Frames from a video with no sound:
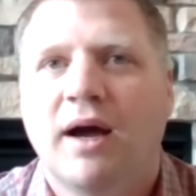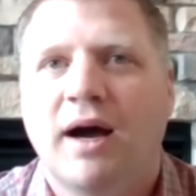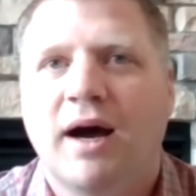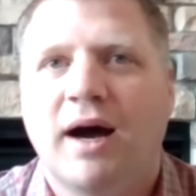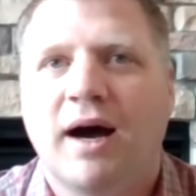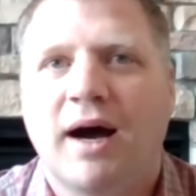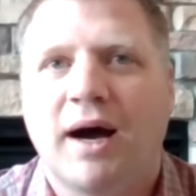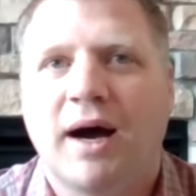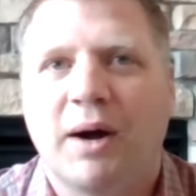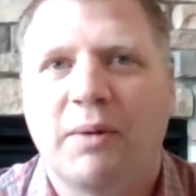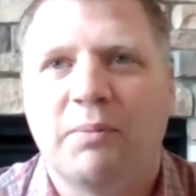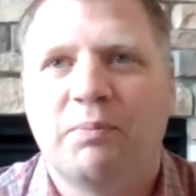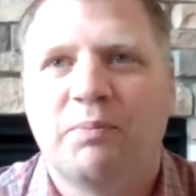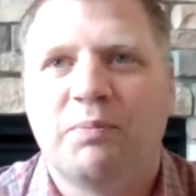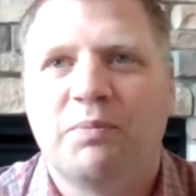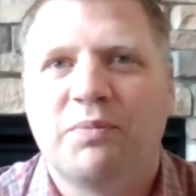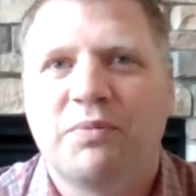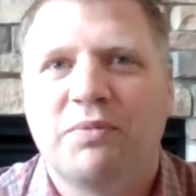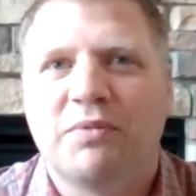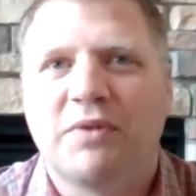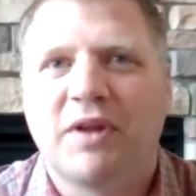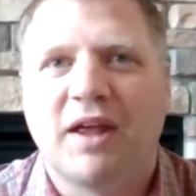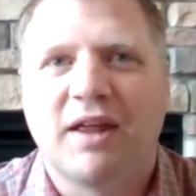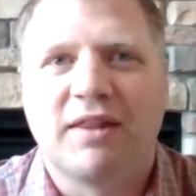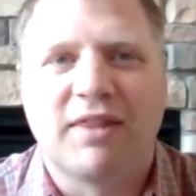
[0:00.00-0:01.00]
Um,
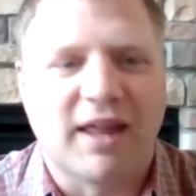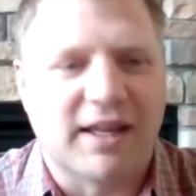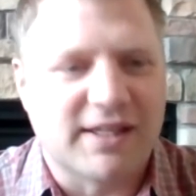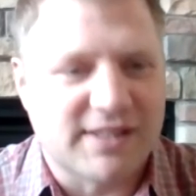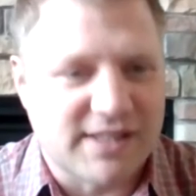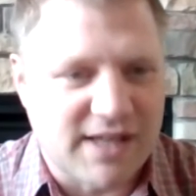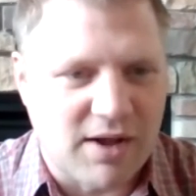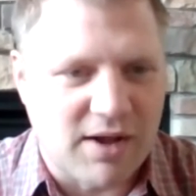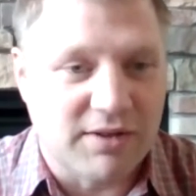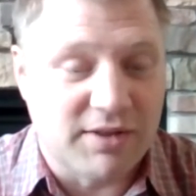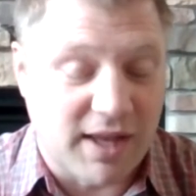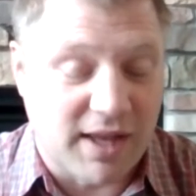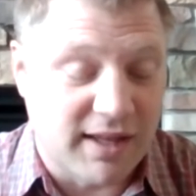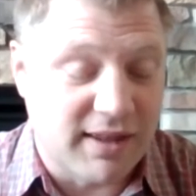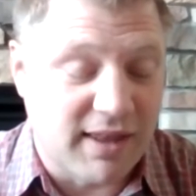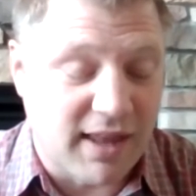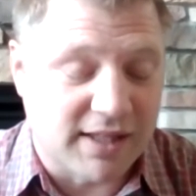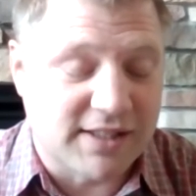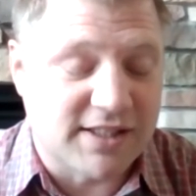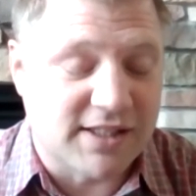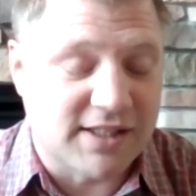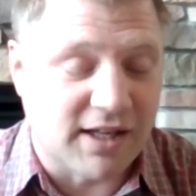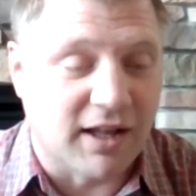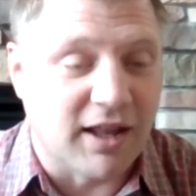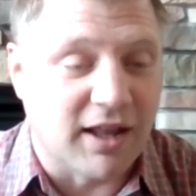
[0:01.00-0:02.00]
that's
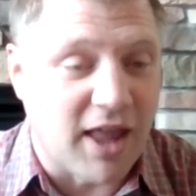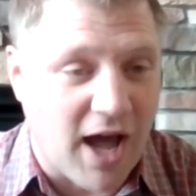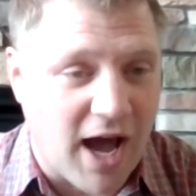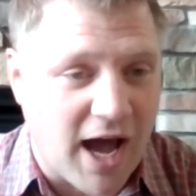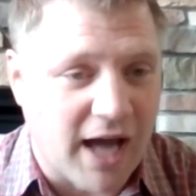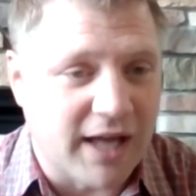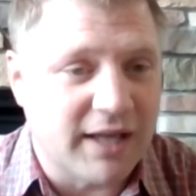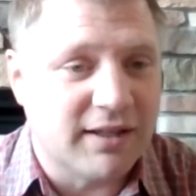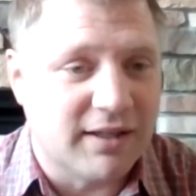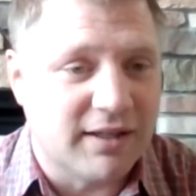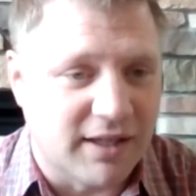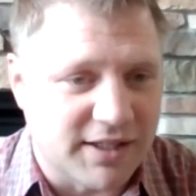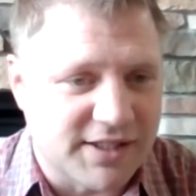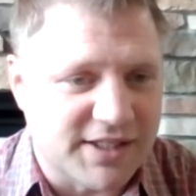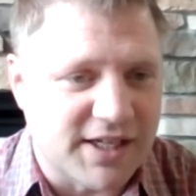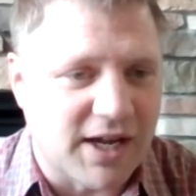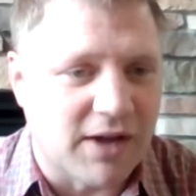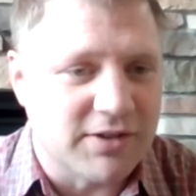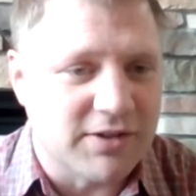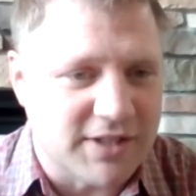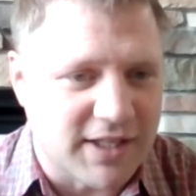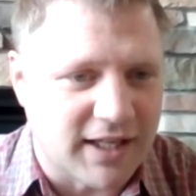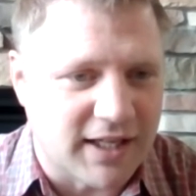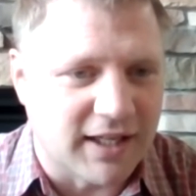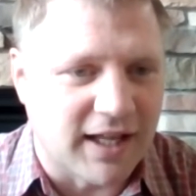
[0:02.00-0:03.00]
that's a lot, and it
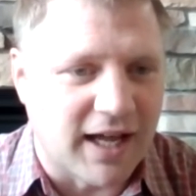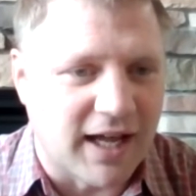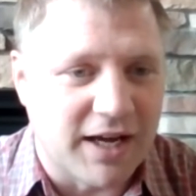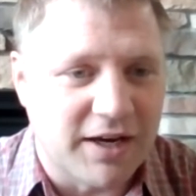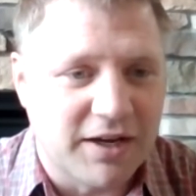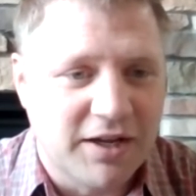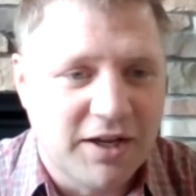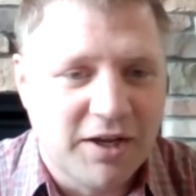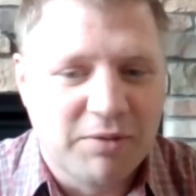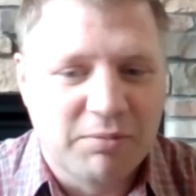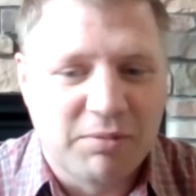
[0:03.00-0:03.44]
sounds like a lot.